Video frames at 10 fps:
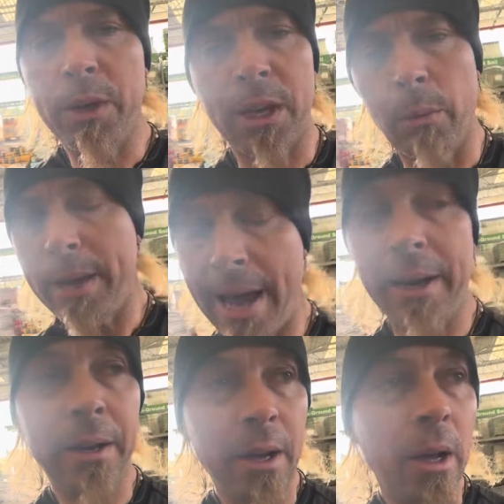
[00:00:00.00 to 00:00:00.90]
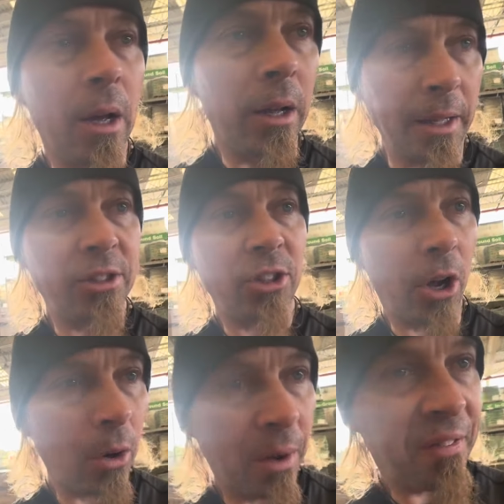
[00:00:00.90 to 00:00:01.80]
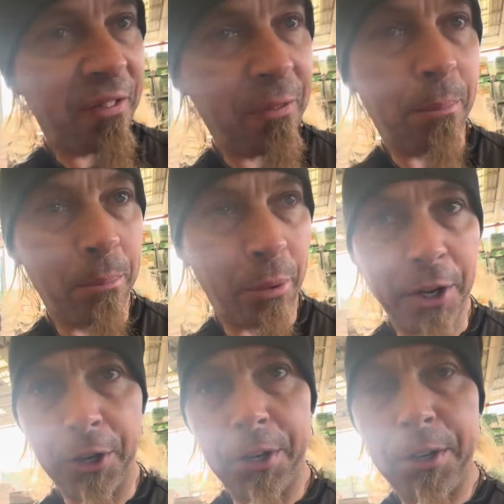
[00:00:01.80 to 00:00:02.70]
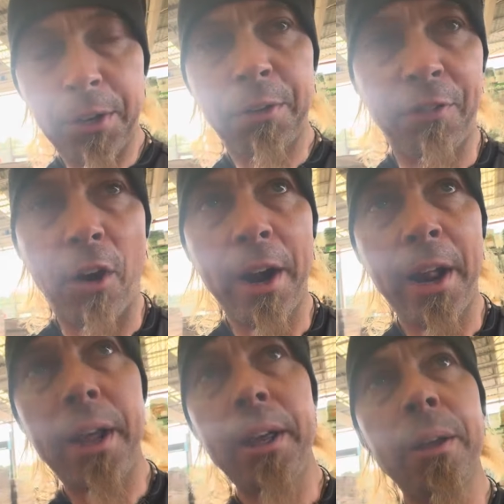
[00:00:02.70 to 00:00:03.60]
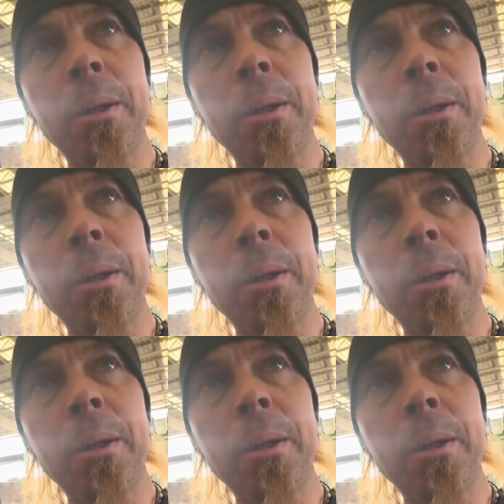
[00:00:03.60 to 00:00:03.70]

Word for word: weekend we had? It started off pretty good. Friday,